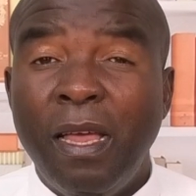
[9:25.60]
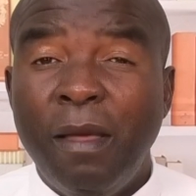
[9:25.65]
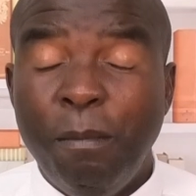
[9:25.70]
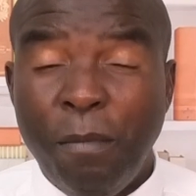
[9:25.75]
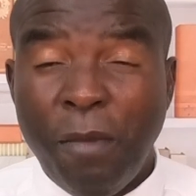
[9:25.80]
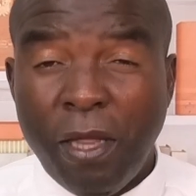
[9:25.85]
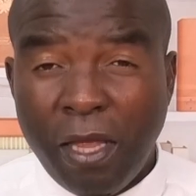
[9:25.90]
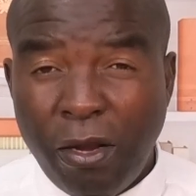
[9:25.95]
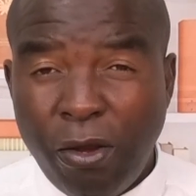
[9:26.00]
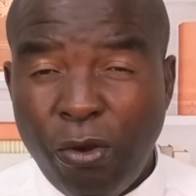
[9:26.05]

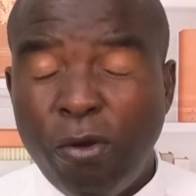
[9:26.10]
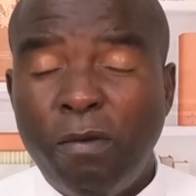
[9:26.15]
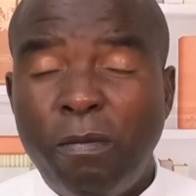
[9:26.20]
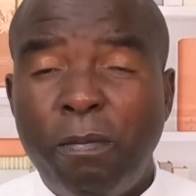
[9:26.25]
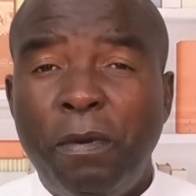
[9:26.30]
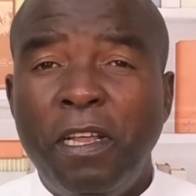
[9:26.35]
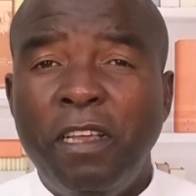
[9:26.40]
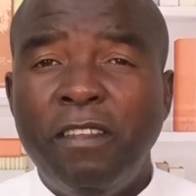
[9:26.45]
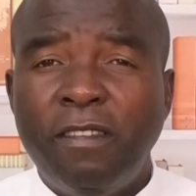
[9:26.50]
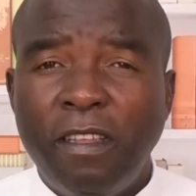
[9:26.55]
May the Lord
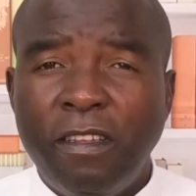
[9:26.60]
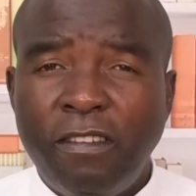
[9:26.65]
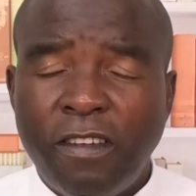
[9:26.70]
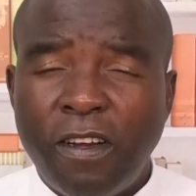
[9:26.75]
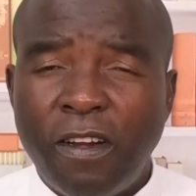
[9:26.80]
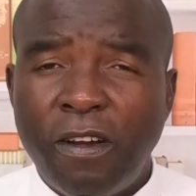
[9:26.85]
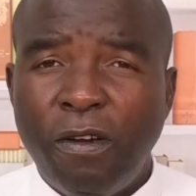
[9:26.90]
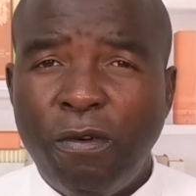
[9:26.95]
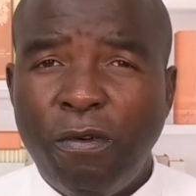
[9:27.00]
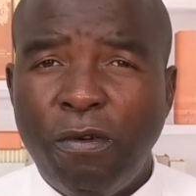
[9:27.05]
bless the
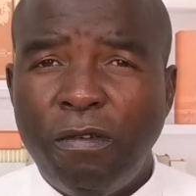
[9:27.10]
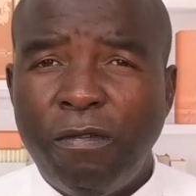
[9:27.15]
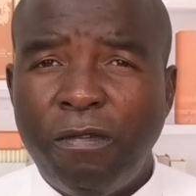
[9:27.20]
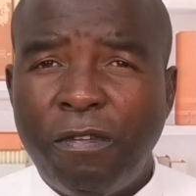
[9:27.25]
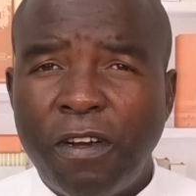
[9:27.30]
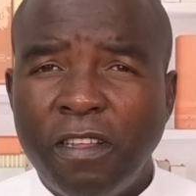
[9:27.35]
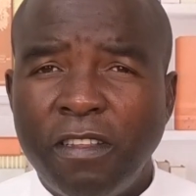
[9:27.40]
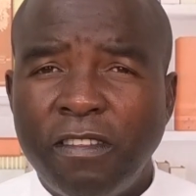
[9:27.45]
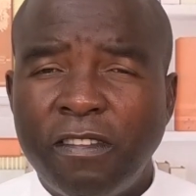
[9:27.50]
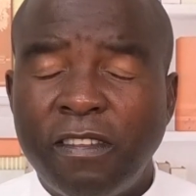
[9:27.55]
General
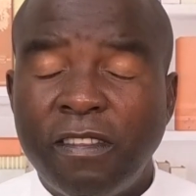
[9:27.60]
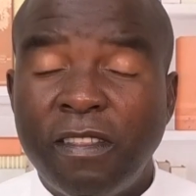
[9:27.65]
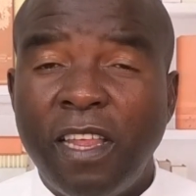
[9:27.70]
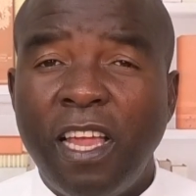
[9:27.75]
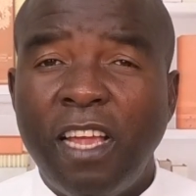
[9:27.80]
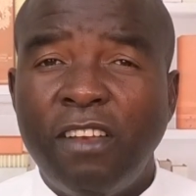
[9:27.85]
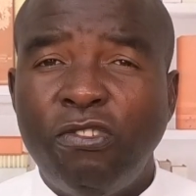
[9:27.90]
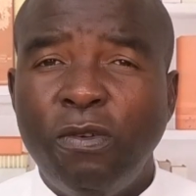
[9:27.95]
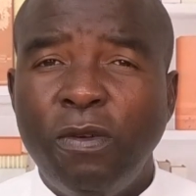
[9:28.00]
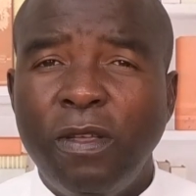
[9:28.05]
Conference.
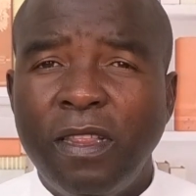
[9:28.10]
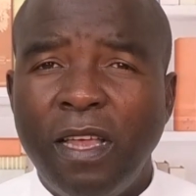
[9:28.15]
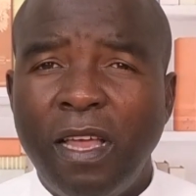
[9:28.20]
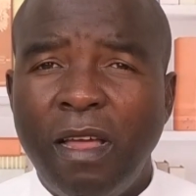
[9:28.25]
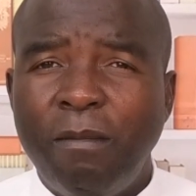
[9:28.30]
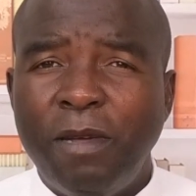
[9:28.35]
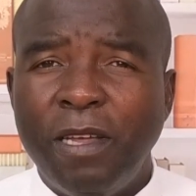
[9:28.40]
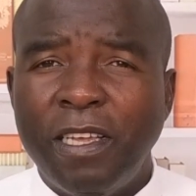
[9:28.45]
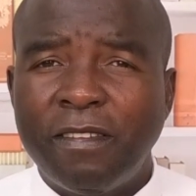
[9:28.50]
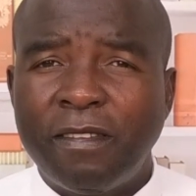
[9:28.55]
They are doing
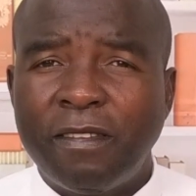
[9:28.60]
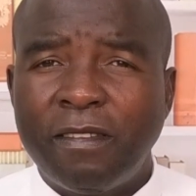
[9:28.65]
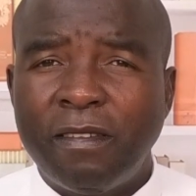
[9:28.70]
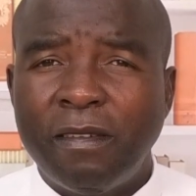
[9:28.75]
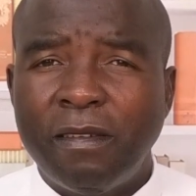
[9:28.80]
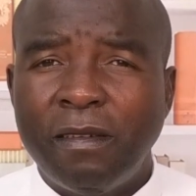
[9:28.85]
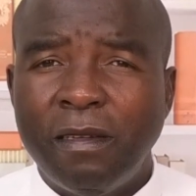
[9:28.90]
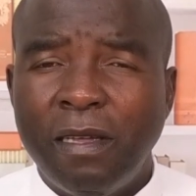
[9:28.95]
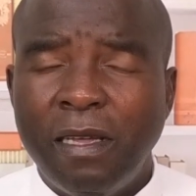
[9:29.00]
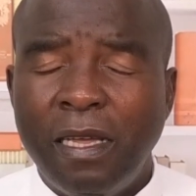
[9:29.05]
their best.
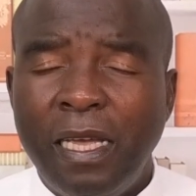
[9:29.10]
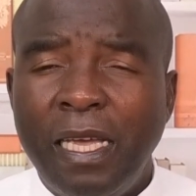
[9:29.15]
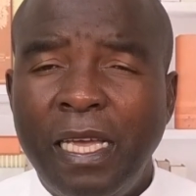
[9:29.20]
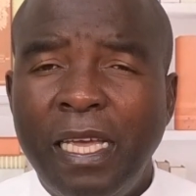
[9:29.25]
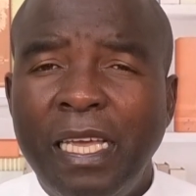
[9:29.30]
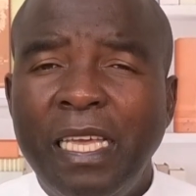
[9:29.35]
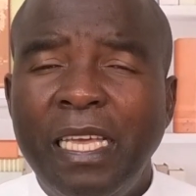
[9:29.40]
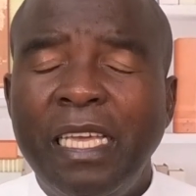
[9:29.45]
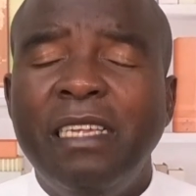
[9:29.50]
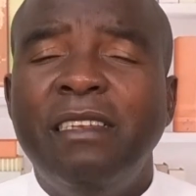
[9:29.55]

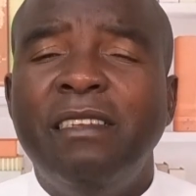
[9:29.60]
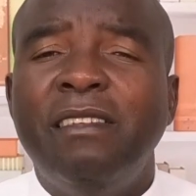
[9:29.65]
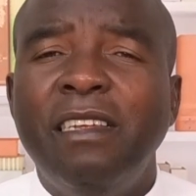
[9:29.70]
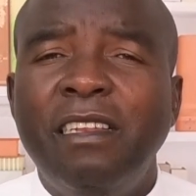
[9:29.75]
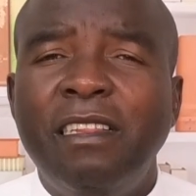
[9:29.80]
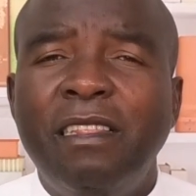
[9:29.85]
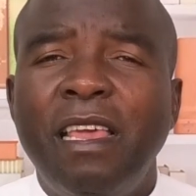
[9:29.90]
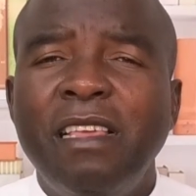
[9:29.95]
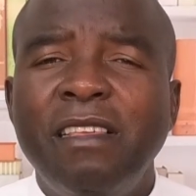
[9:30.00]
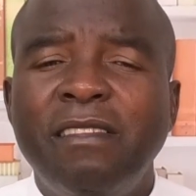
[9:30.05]

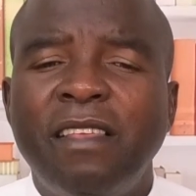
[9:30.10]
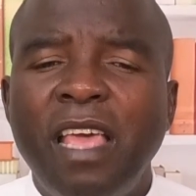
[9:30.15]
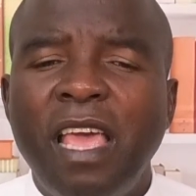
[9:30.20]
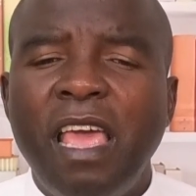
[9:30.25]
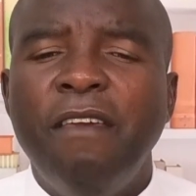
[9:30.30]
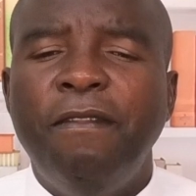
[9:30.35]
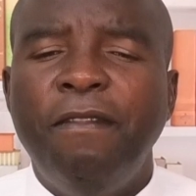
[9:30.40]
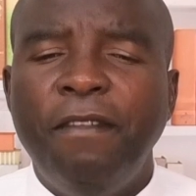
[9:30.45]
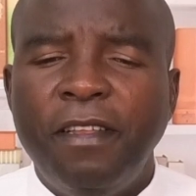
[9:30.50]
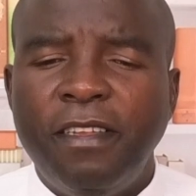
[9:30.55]
Indeed, there is
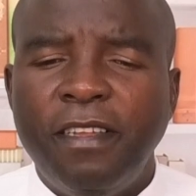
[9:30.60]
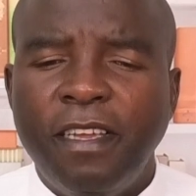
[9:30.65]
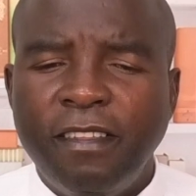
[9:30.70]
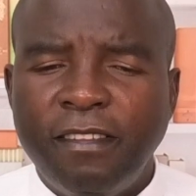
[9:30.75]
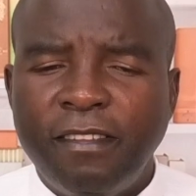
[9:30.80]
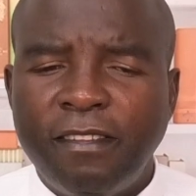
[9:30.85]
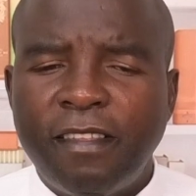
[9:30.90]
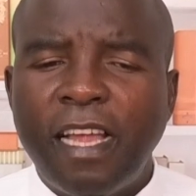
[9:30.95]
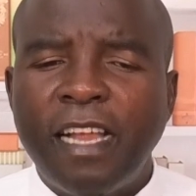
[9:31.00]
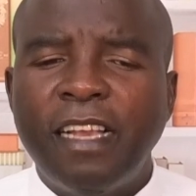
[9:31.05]

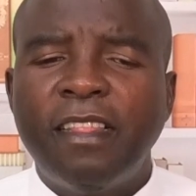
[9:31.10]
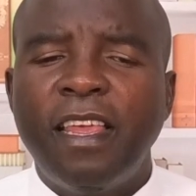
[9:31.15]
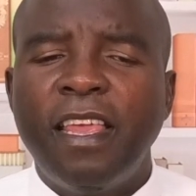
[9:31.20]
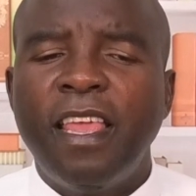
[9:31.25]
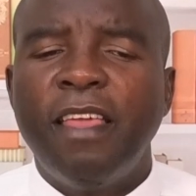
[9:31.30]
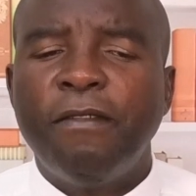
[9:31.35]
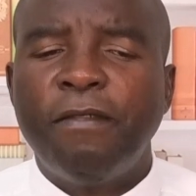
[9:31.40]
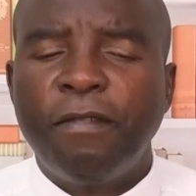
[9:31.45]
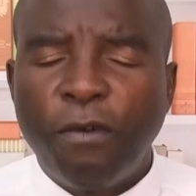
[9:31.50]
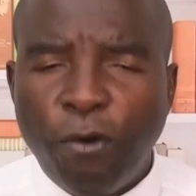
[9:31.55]
evidence that
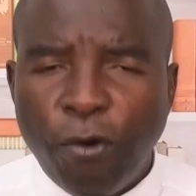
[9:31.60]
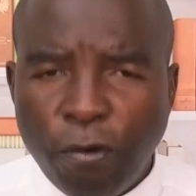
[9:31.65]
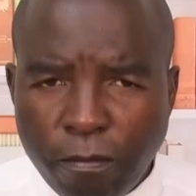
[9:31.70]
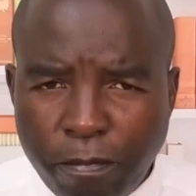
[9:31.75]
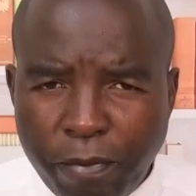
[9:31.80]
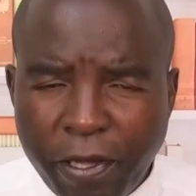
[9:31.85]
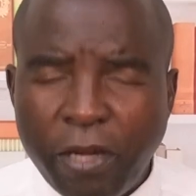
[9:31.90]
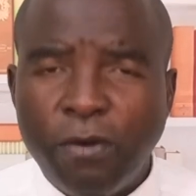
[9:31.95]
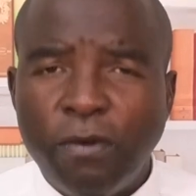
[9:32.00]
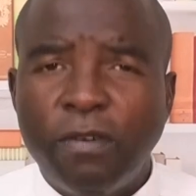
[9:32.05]
they have
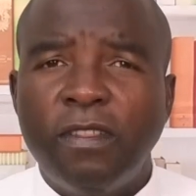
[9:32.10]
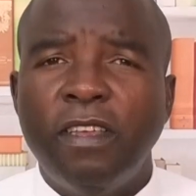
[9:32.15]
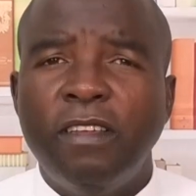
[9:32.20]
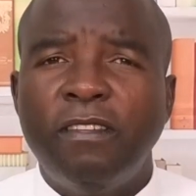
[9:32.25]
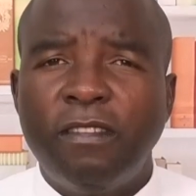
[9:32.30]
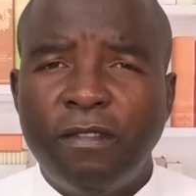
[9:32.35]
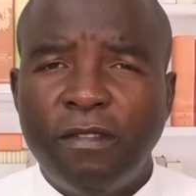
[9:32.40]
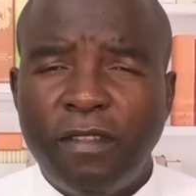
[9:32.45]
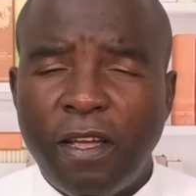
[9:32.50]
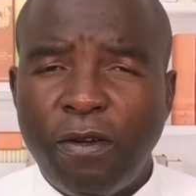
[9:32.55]
compelled
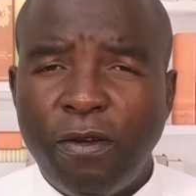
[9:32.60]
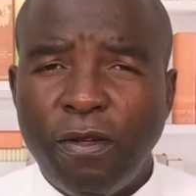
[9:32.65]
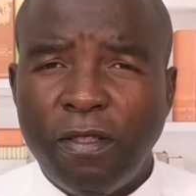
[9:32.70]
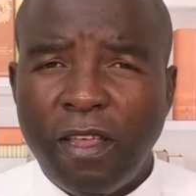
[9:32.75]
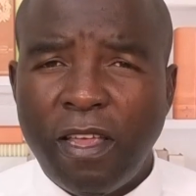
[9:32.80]
this, they've